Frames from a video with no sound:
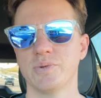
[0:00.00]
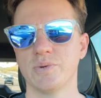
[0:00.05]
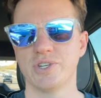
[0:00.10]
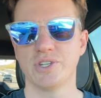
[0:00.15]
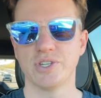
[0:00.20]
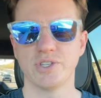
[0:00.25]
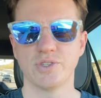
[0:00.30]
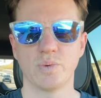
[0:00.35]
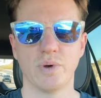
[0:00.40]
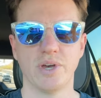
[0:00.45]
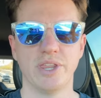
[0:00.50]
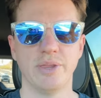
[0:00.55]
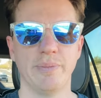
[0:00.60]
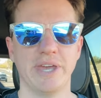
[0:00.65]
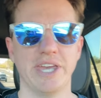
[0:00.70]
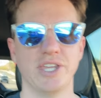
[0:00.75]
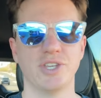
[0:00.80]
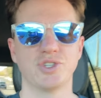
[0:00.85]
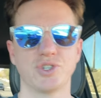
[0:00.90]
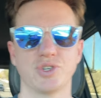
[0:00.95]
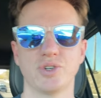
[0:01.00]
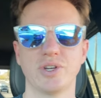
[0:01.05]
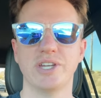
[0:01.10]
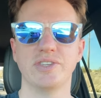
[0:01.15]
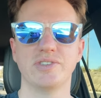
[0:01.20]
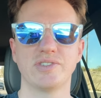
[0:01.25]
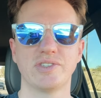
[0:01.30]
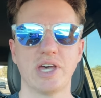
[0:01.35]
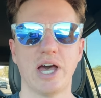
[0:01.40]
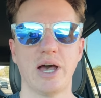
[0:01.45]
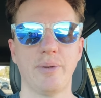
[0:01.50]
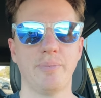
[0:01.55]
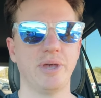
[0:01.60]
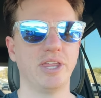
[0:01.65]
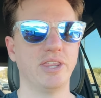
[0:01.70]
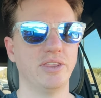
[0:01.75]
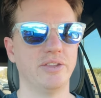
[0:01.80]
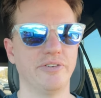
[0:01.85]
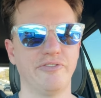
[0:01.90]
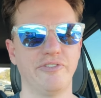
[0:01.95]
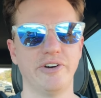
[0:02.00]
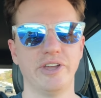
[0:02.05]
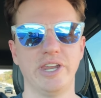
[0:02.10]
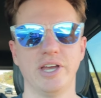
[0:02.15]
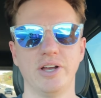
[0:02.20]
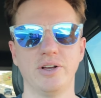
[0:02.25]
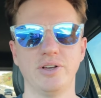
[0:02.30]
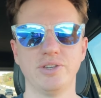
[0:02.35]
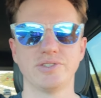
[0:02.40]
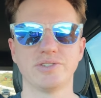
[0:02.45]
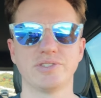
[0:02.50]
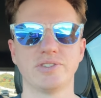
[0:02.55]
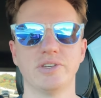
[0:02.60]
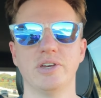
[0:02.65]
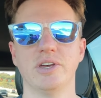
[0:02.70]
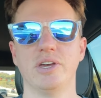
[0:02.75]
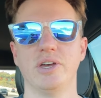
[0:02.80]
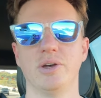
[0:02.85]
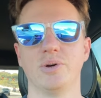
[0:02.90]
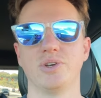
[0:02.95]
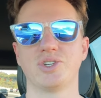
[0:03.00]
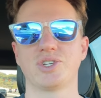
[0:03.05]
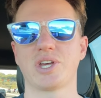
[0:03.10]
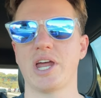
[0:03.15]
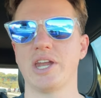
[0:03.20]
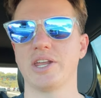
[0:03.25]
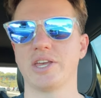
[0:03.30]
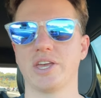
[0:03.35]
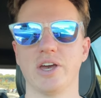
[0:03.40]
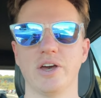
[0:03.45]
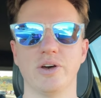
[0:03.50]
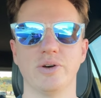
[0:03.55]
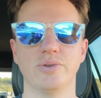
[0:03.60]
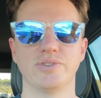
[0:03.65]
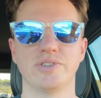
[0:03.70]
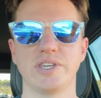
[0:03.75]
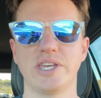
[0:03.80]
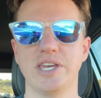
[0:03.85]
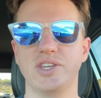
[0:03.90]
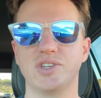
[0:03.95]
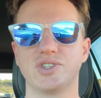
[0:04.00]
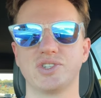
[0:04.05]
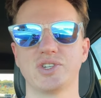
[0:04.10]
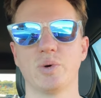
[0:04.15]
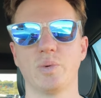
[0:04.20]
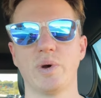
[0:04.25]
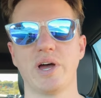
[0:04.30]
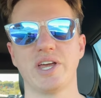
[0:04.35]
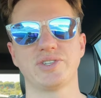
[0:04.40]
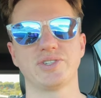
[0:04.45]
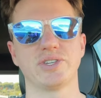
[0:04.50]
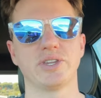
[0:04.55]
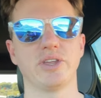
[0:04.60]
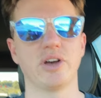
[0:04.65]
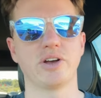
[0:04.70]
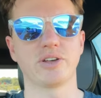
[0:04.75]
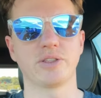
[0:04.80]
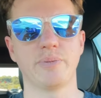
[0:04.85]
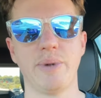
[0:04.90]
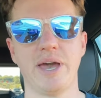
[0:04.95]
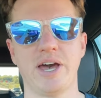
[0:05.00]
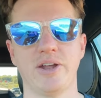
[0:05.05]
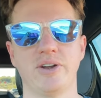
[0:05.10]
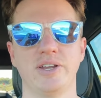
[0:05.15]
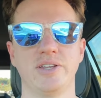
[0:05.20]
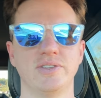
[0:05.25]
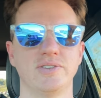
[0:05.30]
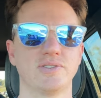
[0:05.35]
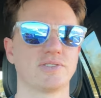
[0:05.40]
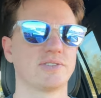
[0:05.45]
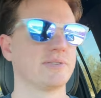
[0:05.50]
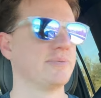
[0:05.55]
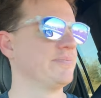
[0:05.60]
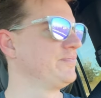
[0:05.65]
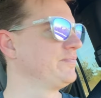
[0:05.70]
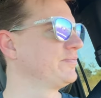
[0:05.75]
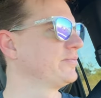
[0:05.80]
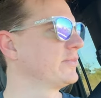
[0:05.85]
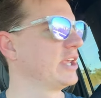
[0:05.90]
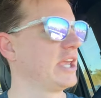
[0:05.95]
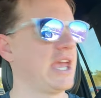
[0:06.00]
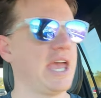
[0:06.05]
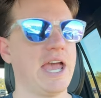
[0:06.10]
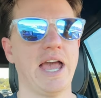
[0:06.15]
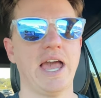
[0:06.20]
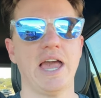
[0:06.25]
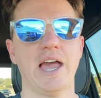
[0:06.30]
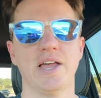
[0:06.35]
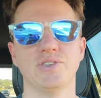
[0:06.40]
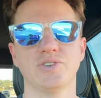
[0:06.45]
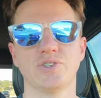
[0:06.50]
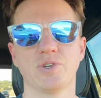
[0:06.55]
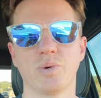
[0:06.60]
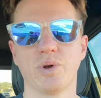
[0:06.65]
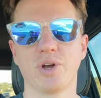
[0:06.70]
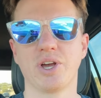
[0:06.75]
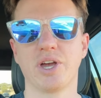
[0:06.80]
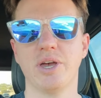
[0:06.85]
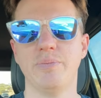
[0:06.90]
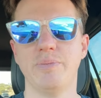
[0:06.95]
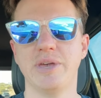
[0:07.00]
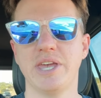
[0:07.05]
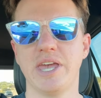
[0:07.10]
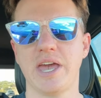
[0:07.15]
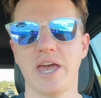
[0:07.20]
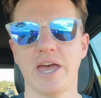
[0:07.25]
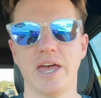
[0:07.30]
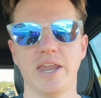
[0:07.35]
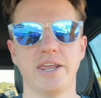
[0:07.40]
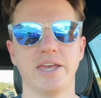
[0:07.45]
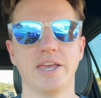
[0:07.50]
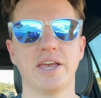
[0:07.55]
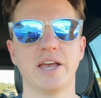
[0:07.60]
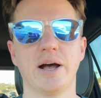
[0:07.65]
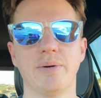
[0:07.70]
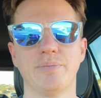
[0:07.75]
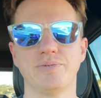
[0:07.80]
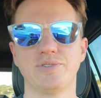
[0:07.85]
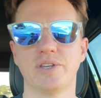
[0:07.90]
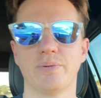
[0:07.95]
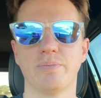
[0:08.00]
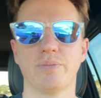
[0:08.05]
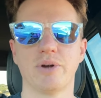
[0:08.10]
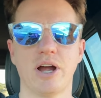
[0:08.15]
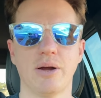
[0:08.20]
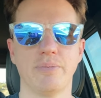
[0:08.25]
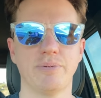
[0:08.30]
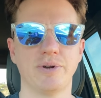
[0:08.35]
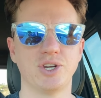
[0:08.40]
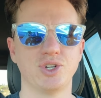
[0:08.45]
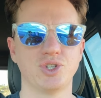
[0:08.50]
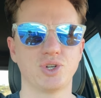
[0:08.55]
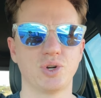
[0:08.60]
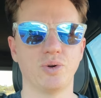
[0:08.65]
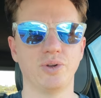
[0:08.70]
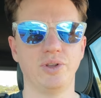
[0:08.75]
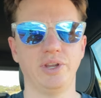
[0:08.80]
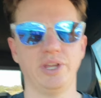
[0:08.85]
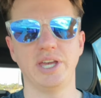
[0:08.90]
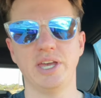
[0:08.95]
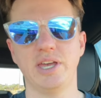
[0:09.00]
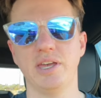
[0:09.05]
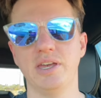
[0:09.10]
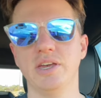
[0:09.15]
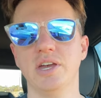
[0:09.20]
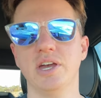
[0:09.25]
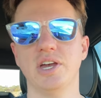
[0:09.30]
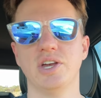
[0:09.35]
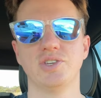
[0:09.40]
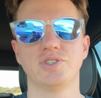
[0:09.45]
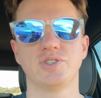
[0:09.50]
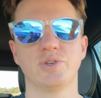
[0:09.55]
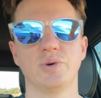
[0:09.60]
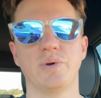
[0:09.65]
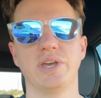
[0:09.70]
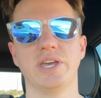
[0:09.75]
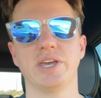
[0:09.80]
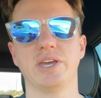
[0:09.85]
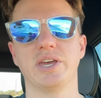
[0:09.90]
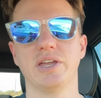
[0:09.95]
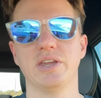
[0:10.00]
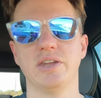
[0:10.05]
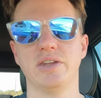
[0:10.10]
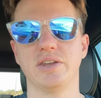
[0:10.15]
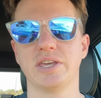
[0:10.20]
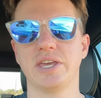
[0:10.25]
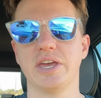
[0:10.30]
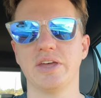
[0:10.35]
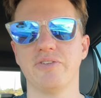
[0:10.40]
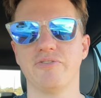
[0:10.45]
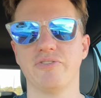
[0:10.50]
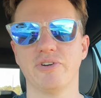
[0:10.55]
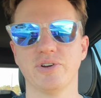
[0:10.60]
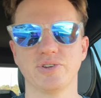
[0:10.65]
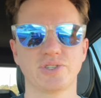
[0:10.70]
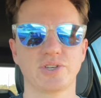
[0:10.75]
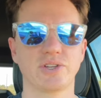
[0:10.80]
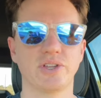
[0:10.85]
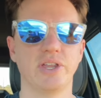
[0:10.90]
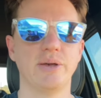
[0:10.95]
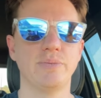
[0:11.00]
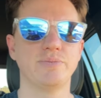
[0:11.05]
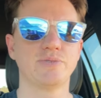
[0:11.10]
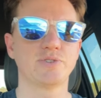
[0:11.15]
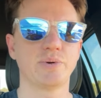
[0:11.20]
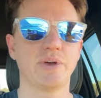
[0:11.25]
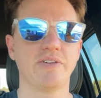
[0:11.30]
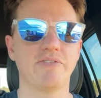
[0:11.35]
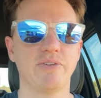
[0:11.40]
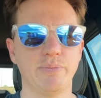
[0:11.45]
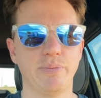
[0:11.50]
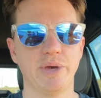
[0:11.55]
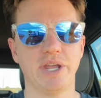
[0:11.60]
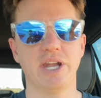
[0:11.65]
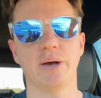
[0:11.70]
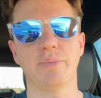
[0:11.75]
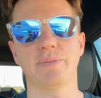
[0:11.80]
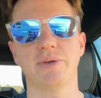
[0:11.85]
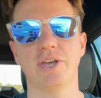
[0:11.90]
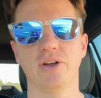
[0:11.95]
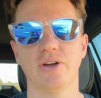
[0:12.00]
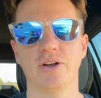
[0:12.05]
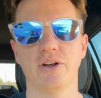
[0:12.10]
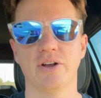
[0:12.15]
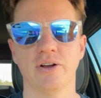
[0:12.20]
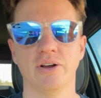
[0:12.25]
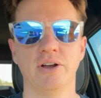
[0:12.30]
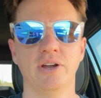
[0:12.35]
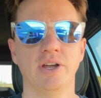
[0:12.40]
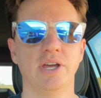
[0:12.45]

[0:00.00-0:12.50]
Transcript: which is one of the main streets up in the foothills, which kind of goes east to west along the mountains. And so we're going to be heading up to the property shortly so we can get first glimpse. We haven't been up here